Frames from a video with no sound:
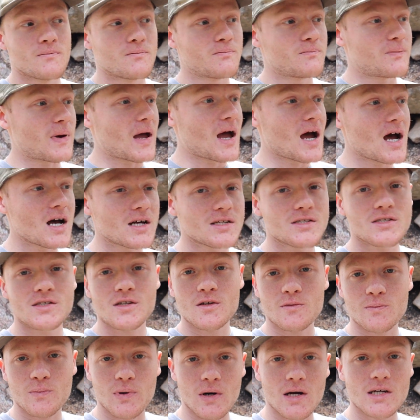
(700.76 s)

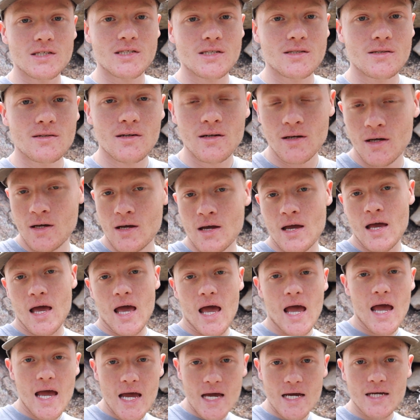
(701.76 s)
past, present,
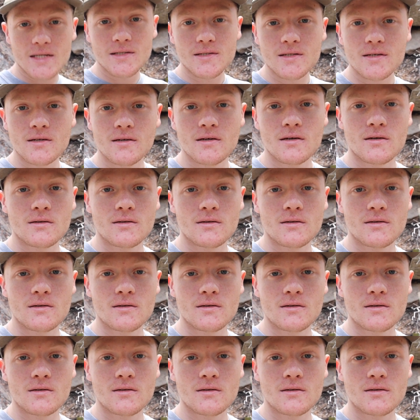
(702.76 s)
and